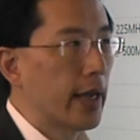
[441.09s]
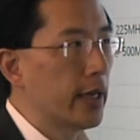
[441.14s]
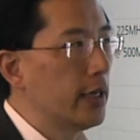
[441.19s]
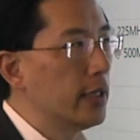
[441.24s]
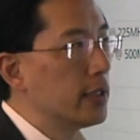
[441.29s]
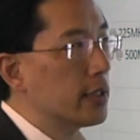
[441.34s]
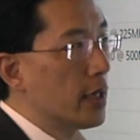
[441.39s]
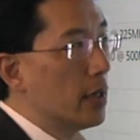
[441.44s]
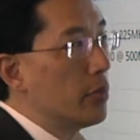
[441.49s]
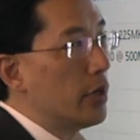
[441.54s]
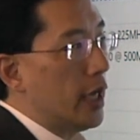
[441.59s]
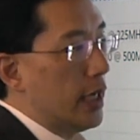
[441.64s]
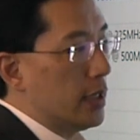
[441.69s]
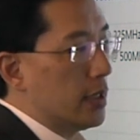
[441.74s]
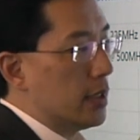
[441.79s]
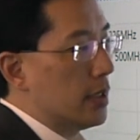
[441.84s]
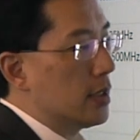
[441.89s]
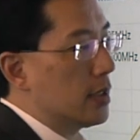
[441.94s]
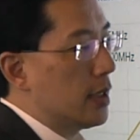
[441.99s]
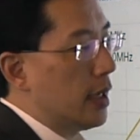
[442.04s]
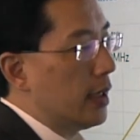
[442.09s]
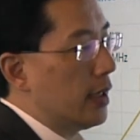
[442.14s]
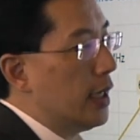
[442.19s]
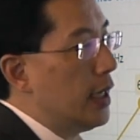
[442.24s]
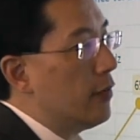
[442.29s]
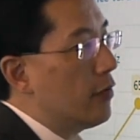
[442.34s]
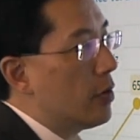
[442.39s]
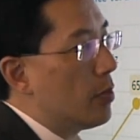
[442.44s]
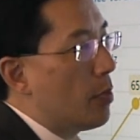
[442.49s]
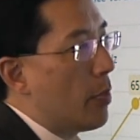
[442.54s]
and in some cases get
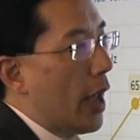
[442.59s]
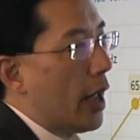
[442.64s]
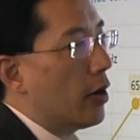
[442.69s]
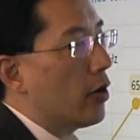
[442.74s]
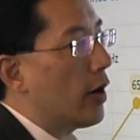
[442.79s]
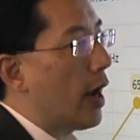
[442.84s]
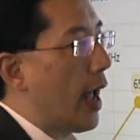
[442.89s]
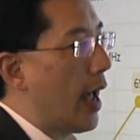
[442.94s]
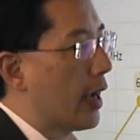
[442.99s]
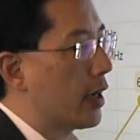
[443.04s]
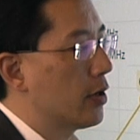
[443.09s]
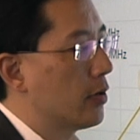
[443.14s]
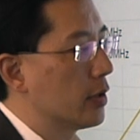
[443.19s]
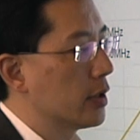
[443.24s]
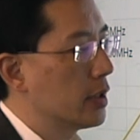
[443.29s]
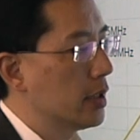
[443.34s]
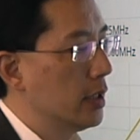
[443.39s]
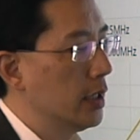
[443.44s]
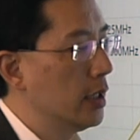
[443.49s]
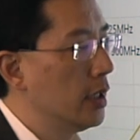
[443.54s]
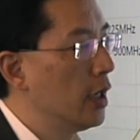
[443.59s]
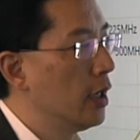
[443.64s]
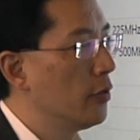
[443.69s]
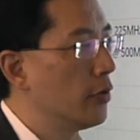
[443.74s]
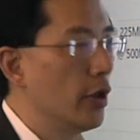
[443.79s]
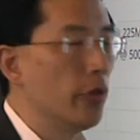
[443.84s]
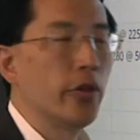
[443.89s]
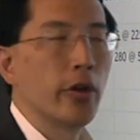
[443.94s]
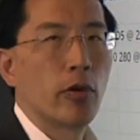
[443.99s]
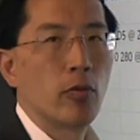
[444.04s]
even better accuracy
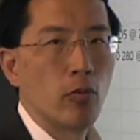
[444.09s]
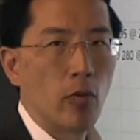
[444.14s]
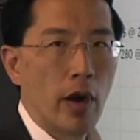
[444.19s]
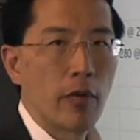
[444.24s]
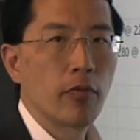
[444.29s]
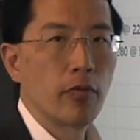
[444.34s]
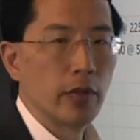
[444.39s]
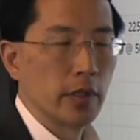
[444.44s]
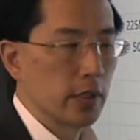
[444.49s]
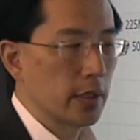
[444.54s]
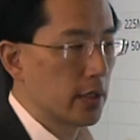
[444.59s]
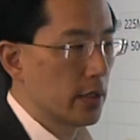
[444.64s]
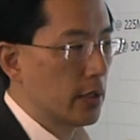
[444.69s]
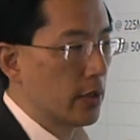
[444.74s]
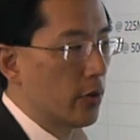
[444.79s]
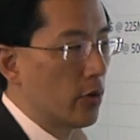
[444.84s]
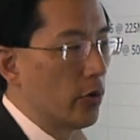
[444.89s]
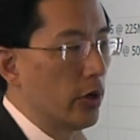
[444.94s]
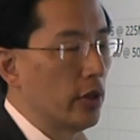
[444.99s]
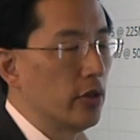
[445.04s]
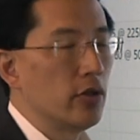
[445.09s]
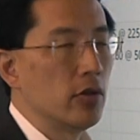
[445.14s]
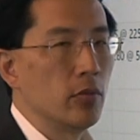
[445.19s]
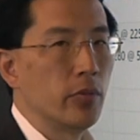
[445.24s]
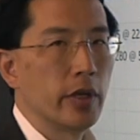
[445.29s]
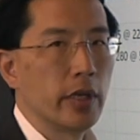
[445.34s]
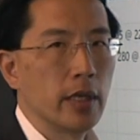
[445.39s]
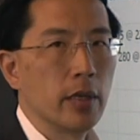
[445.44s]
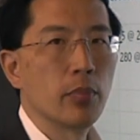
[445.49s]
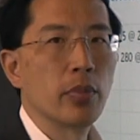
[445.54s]
than their reference
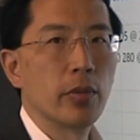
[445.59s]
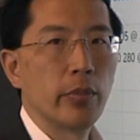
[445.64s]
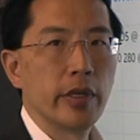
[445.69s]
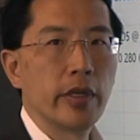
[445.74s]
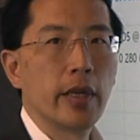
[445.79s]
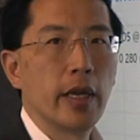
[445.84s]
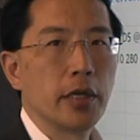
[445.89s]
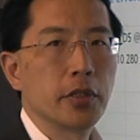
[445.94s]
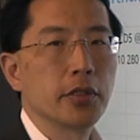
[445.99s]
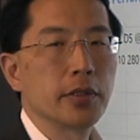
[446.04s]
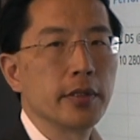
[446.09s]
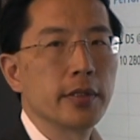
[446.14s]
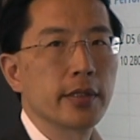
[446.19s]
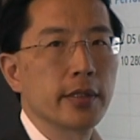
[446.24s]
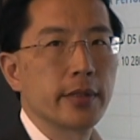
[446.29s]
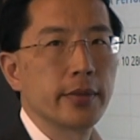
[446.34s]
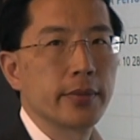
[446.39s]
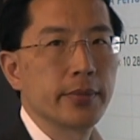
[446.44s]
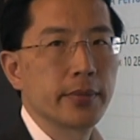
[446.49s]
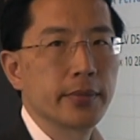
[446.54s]
32-bit implementations.